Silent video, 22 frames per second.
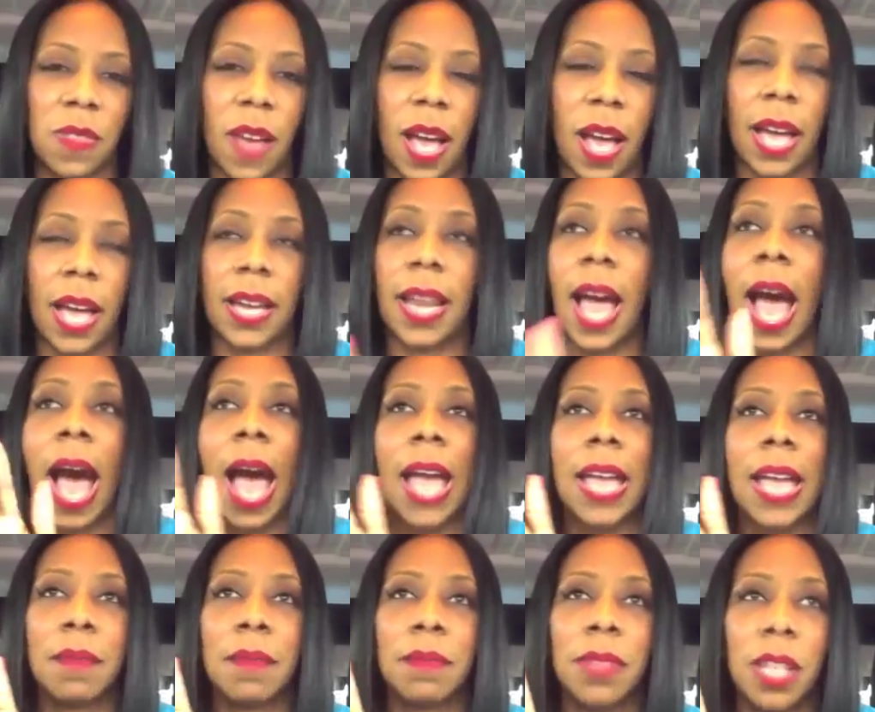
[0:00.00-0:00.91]
fine. I
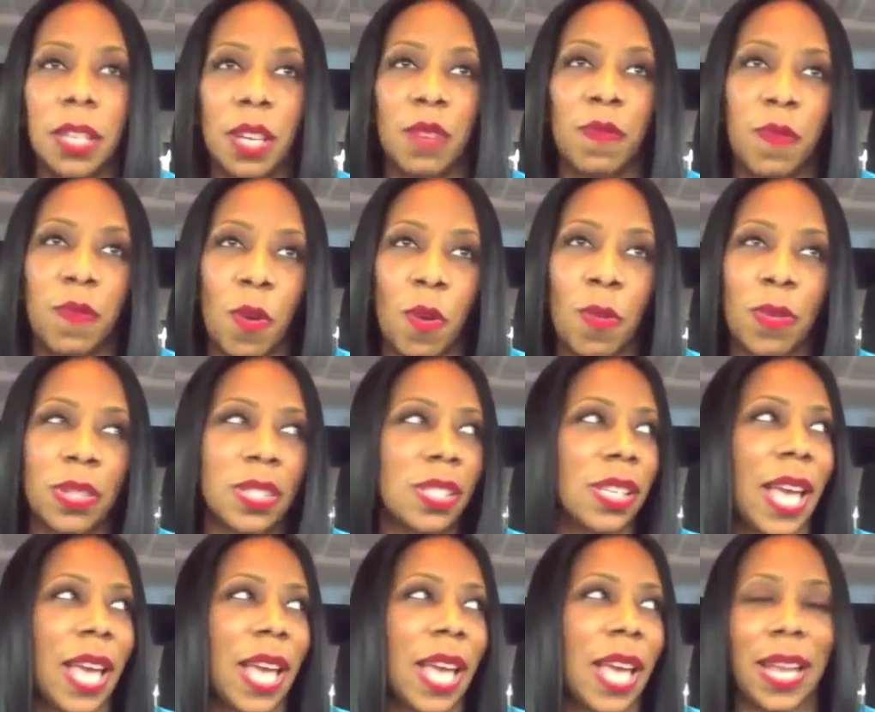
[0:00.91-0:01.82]
am looking forward
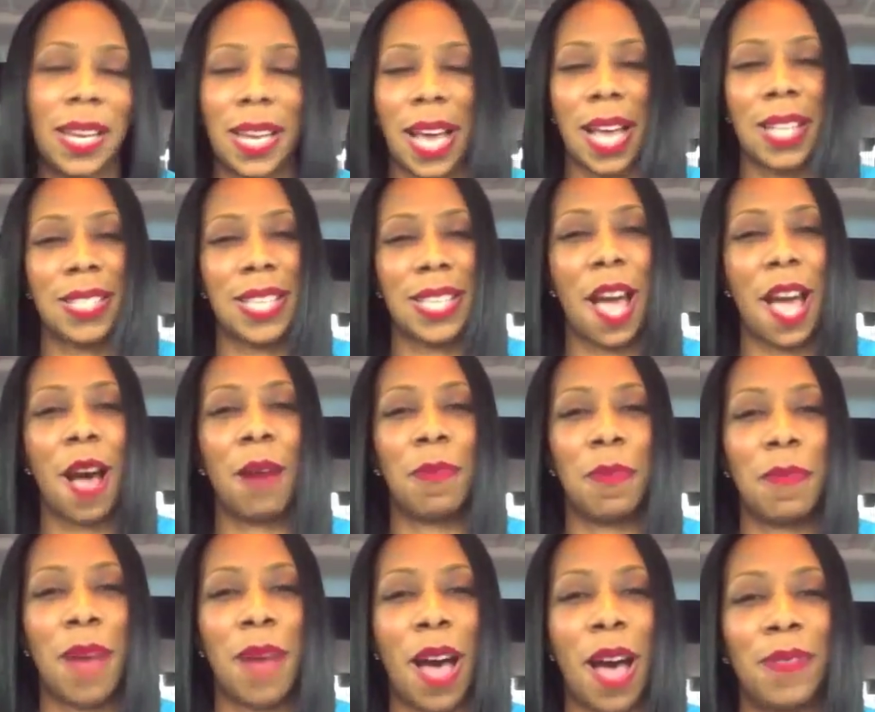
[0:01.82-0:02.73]
to K-Dot's
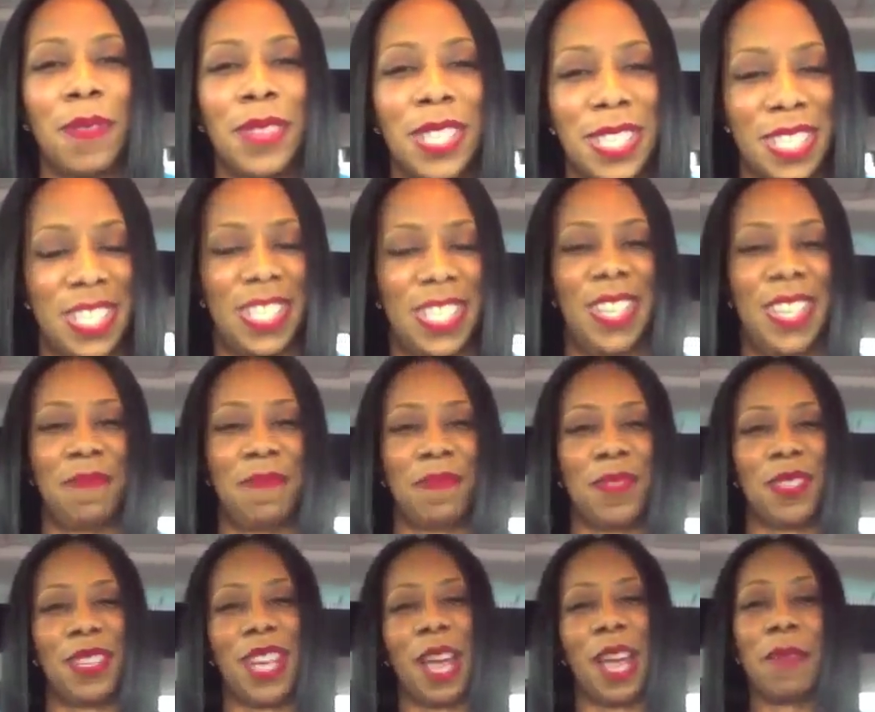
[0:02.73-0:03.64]
album, obviously,
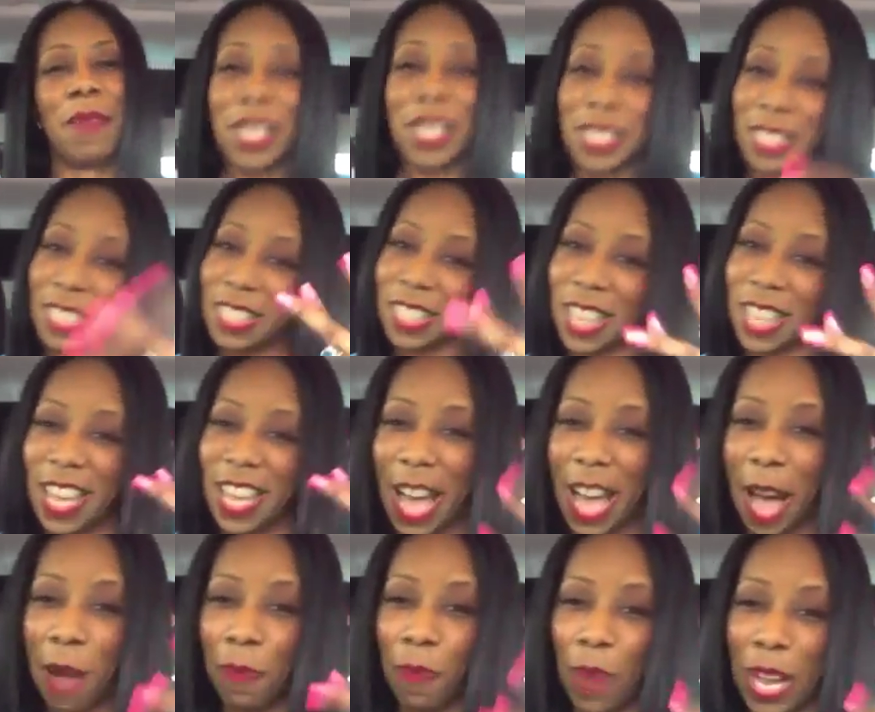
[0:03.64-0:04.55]
okay? Because
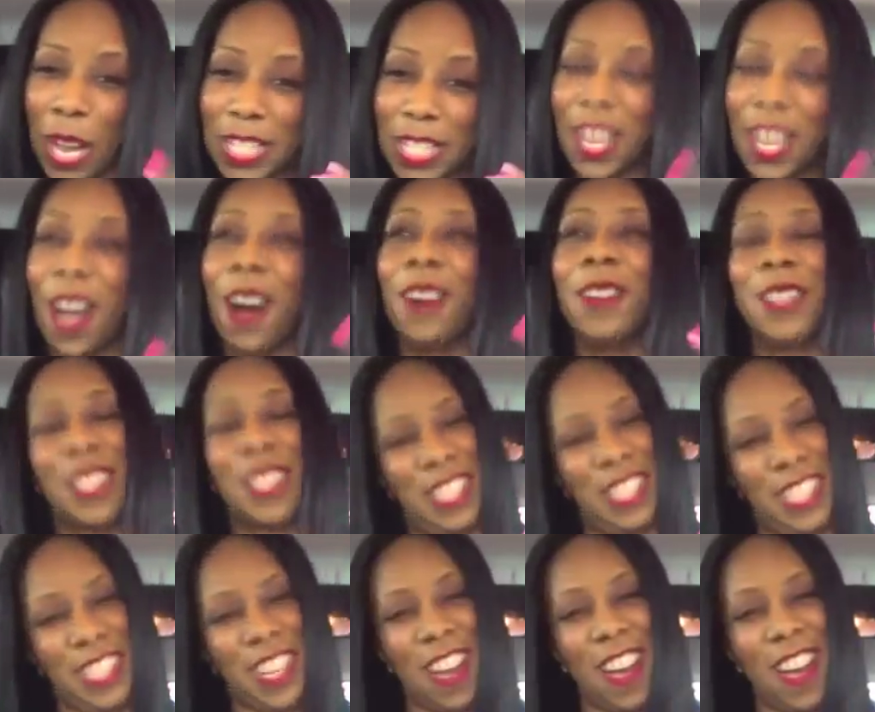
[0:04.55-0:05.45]
I'm West
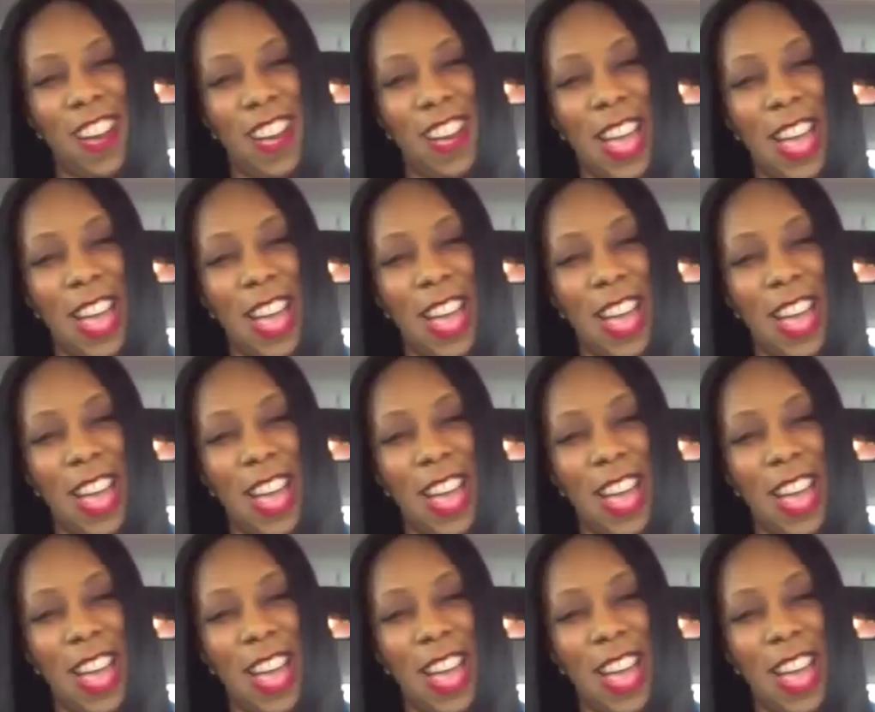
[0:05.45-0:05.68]
Coast, y'all,